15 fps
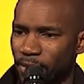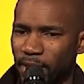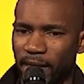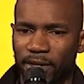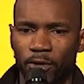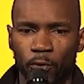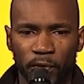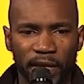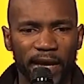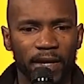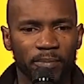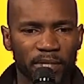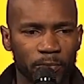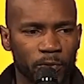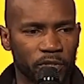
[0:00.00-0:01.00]
Can't go
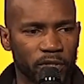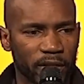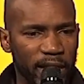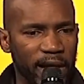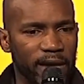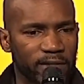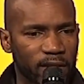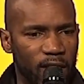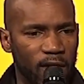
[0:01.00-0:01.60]
gambling with your last